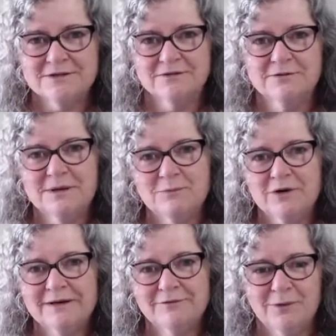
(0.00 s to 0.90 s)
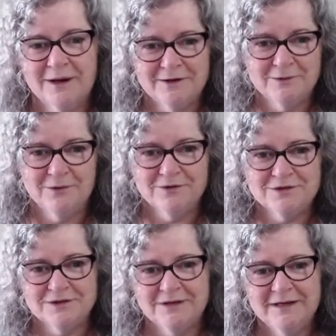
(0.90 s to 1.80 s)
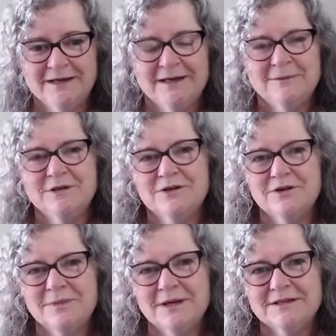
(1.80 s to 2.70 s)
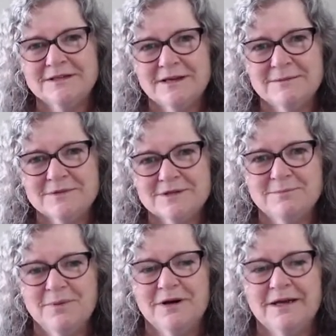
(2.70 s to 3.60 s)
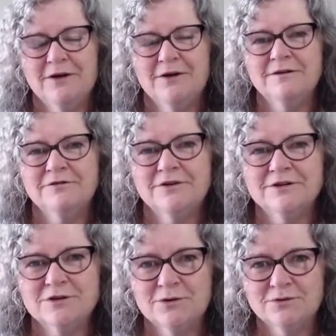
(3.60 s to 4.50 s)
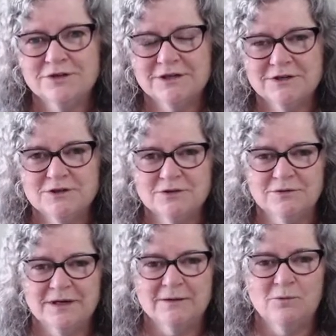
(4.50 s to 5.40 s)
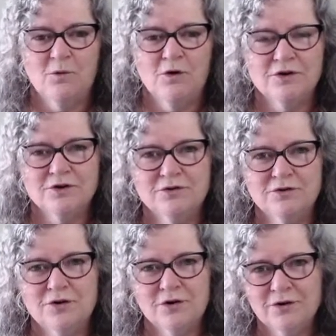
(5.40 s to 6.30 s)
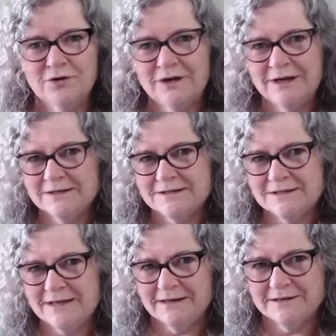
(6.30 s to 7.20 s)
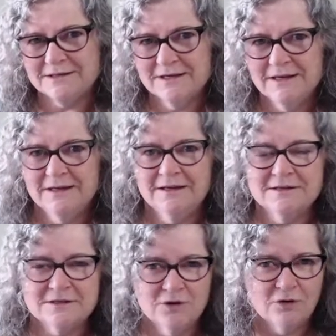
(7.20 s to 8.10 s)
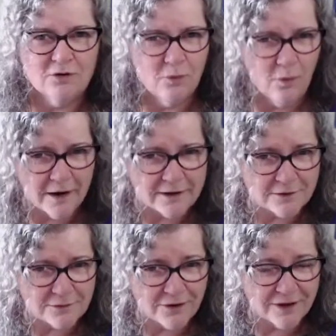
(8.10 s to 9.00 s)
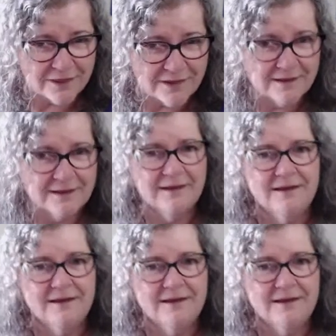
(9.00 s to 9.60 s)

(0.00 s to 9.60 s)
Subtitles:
of them in whatever way you want to. But don't be tempted by overindulging and doing what in a sense is not quite the right thing,